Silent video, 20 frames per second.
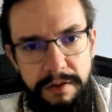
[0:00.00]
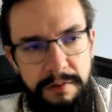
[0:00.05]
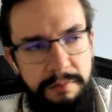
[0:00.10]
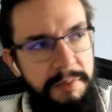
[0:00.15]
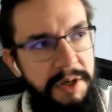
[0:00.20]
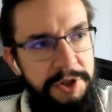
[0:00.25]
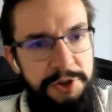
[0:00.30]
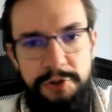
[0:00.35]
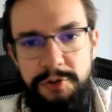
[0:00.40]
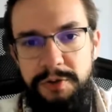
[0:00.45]

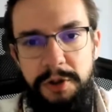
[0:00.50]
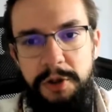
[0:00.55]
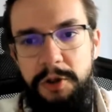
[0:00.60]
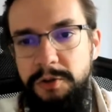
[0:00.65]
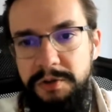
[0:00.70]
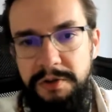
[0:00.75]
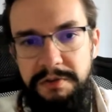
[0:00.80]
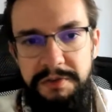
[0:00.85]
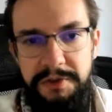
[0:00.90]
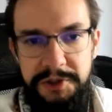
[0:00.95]
make sure the
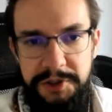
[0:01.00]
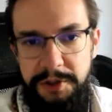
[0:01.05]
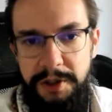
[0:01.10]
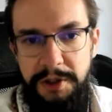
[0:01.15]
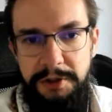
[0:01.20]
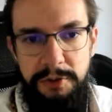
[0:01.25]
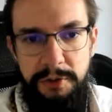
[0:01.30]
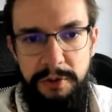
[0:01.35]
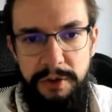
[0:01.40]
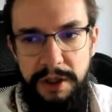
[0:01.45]
code reviews are
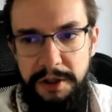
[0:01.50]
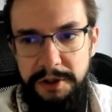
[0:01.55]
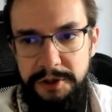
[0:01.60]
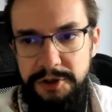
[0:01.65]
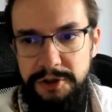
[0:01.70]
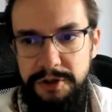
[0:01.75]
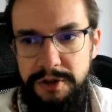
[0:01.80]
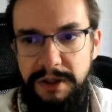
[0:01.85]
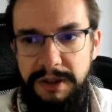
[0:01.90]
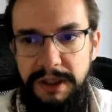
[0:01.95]
not too
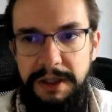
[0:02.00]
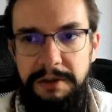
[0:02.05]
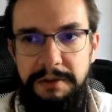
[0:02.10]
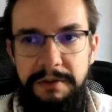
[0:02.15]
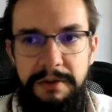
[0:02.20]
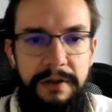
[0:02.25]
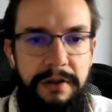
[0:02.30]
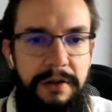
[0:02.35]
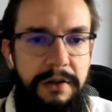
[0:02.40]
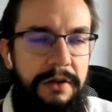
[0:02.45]
large. And
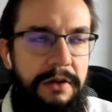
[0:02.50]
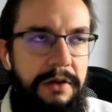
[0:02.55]
then